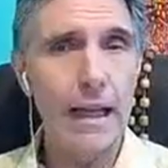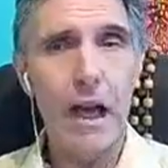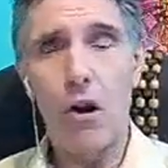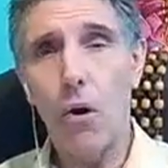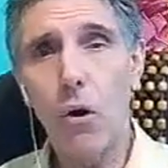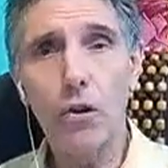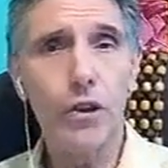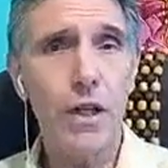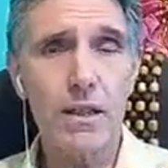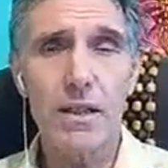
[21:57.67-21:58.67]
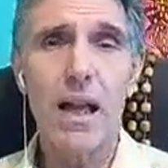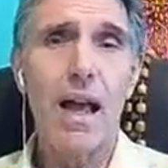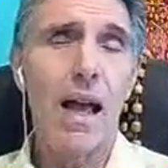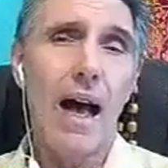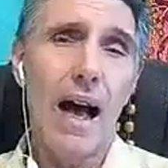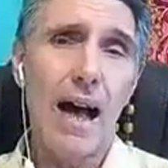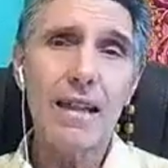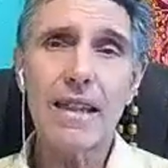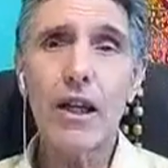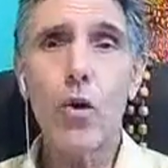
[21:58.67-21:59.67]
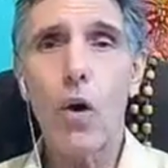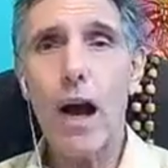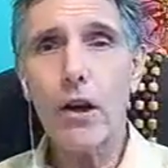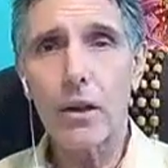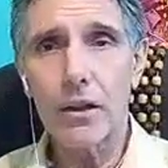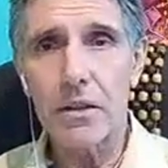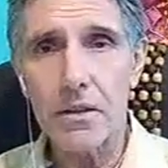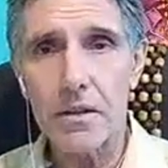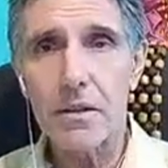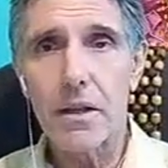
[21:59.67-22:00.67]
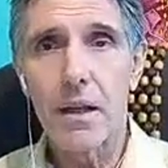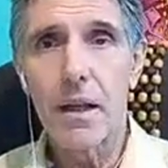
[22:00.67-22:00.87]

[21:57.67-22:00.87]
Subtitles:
They are all just anticoagulants.